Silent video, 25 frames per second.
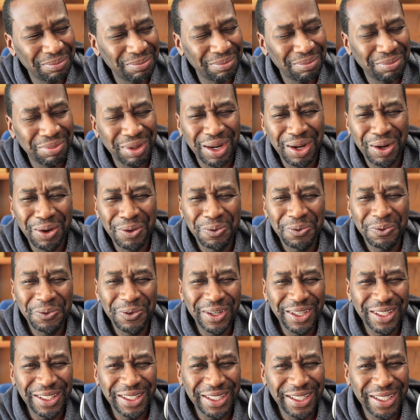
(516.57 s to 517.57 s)
bro,
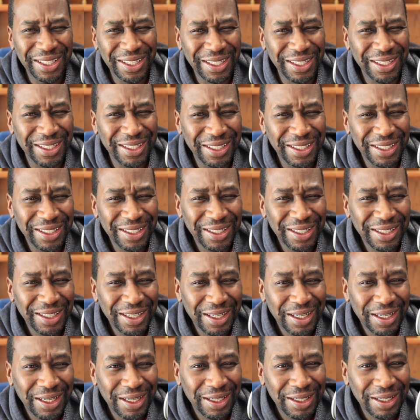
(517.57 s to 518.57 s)
really?
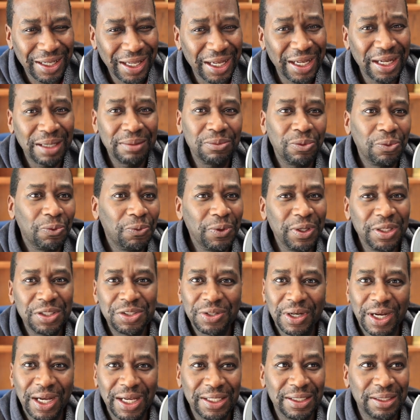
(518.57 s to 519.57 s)
Like, we
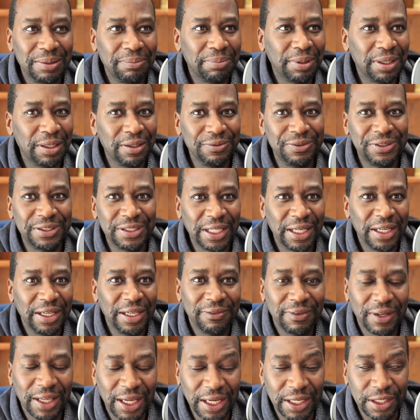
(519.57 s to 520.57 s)
trying to both
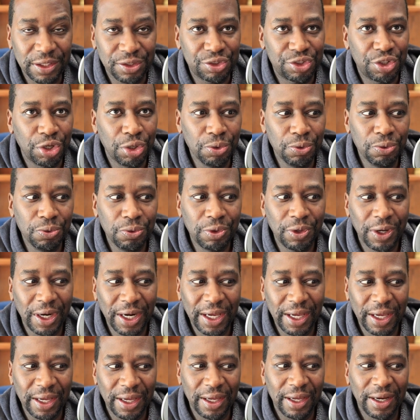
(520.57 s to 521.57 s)
save like
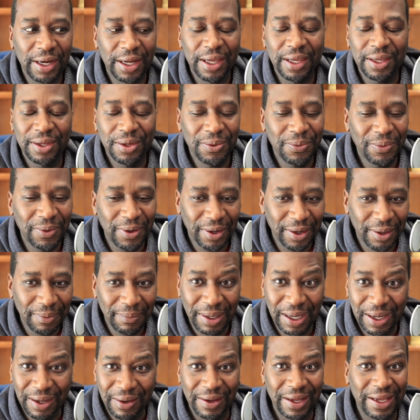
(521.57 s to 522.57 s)
$2,000 and you worried
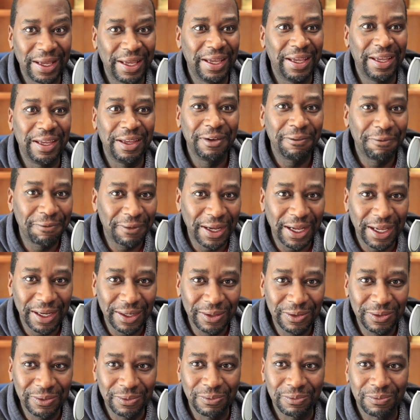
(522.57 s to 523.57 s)
about if I
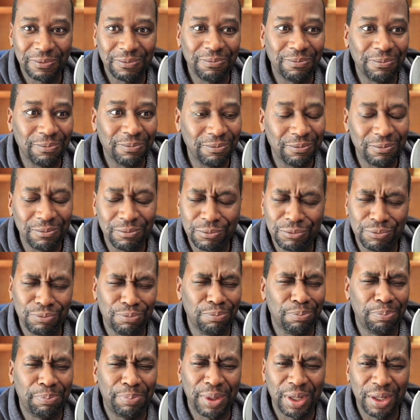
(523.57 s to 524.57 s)
don't
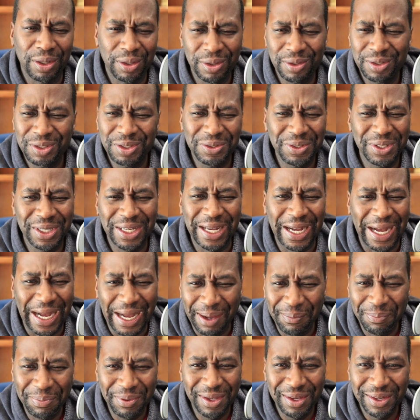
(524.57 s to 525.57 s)
burn you a
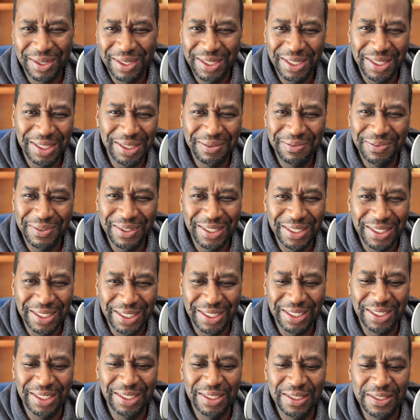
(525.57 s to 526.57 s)
copy of the
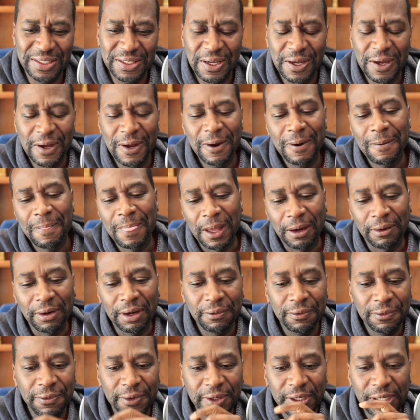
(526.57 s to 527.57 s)
DVDs? I'll
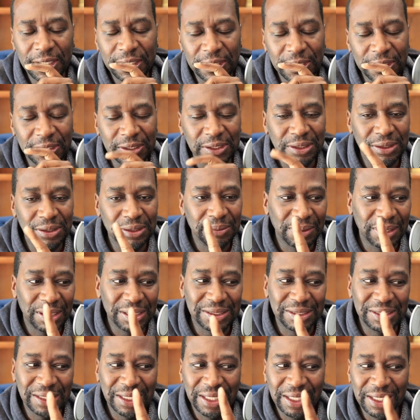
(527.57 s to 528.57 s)
never forget this
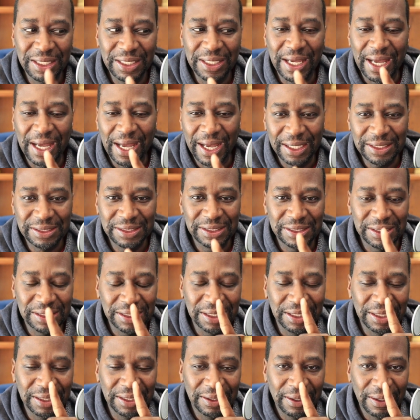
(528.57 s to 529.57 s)
because he
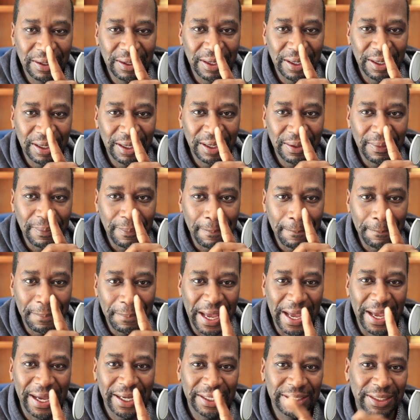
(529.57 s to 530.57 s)
actually
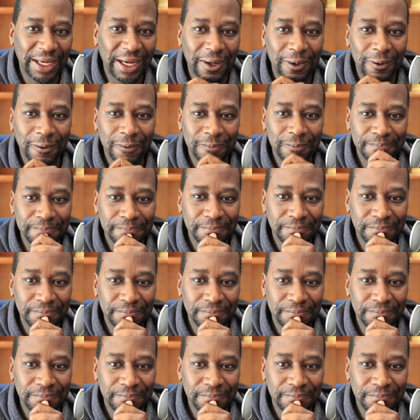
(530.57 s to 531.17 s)
backed out.